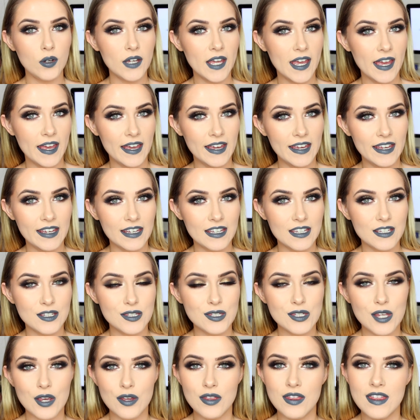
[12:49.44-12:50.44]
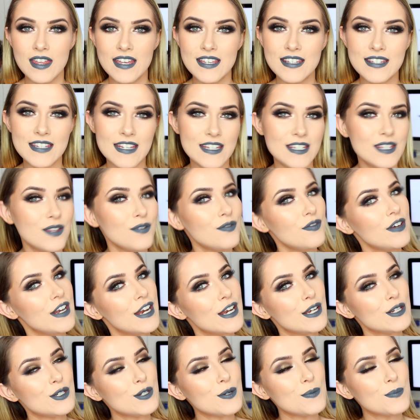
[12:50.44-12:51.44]
Okay, so this is the
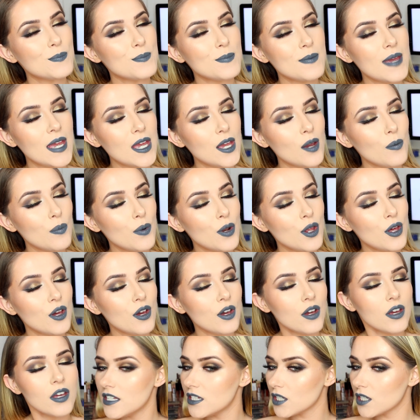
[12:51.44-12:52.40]
finished makeup look.